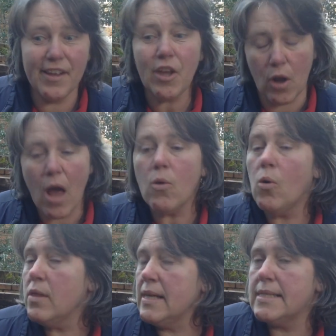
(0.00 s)
you know, and
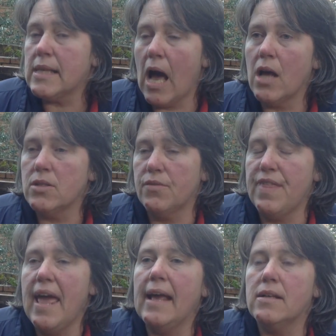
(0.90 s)
all these kinds of
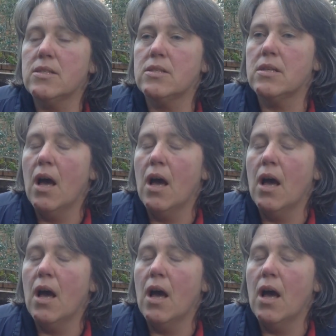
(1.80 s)
things.